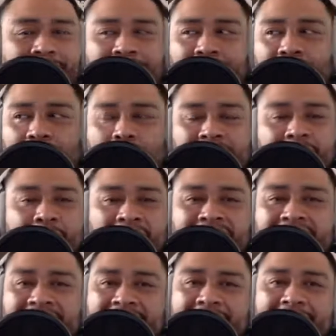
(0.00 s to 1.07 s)

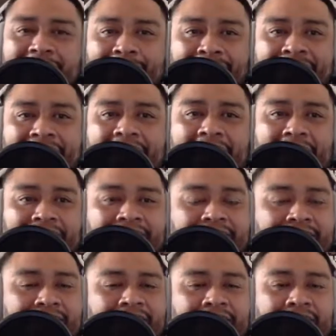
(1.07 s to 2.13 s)
what's going to happen
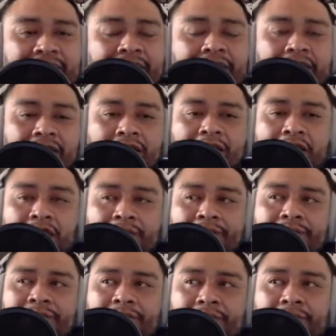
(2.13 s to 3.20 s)
next.
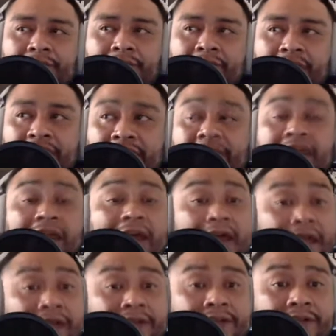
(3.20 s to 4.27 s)
Um, and in the
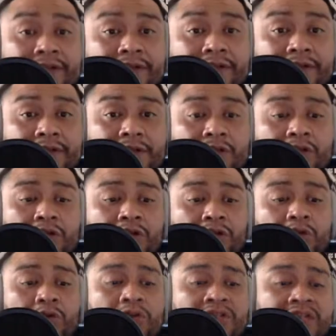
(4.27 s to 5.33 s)
end,
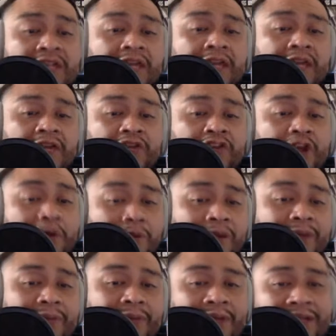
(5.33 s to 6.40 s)
you see
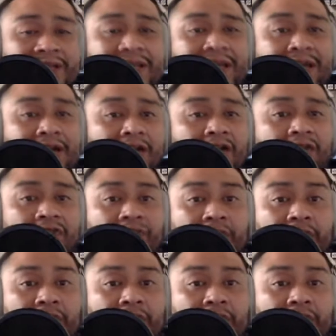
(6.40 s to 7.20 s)
Joey being taken off,